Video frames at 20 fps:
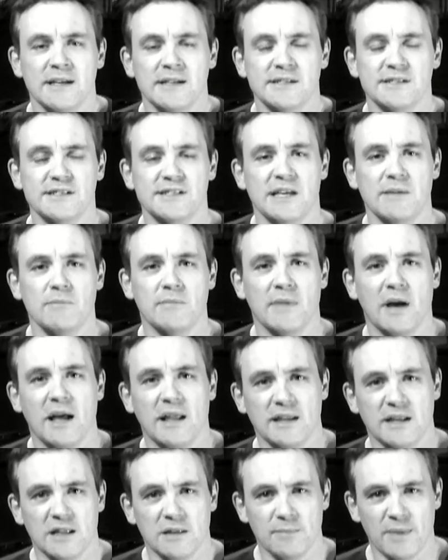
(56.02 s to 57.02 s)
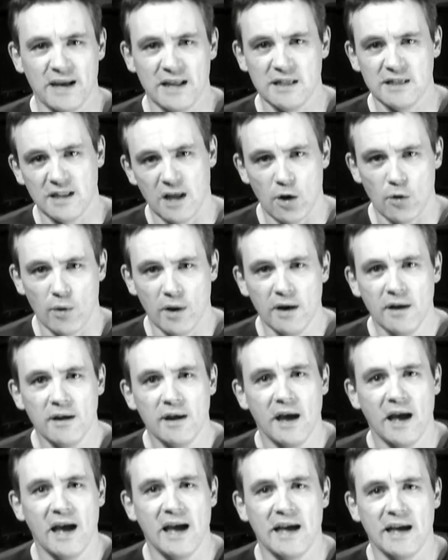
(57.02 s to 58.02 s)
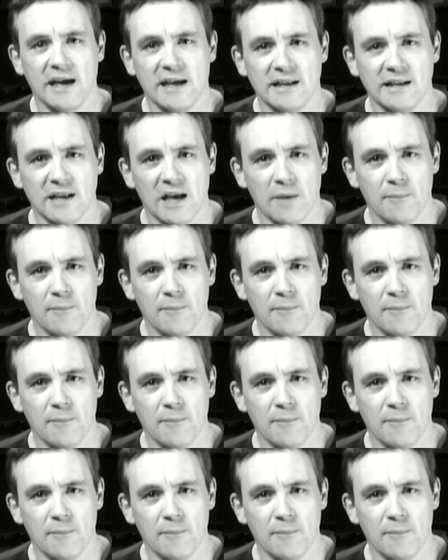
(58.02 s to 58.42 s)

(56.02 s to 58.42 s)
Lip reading: seem a little bit lower and